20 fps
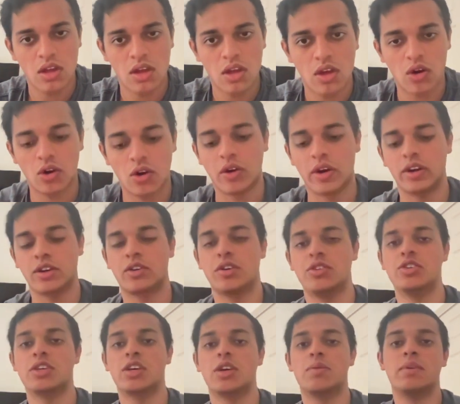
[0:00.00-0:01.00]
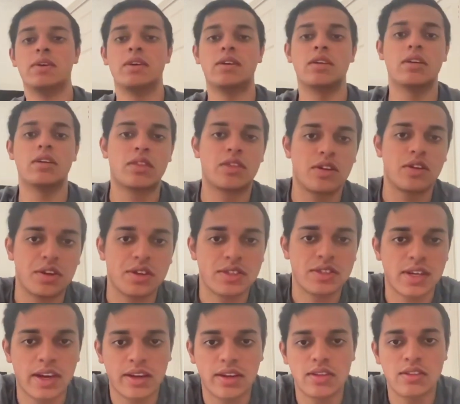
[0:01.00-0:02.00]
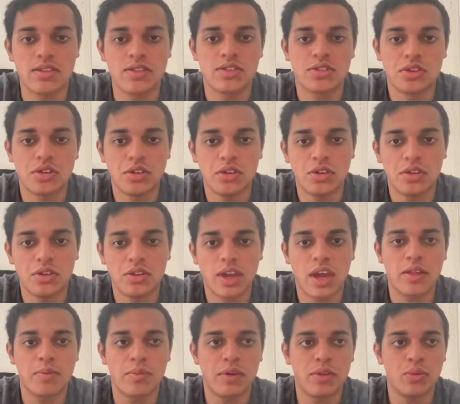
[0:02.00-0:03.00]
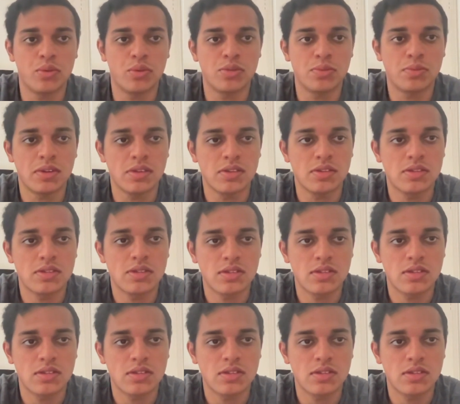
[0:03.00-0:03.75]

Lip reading: All right, could you give me 30 seconds to gather my thoughts, please?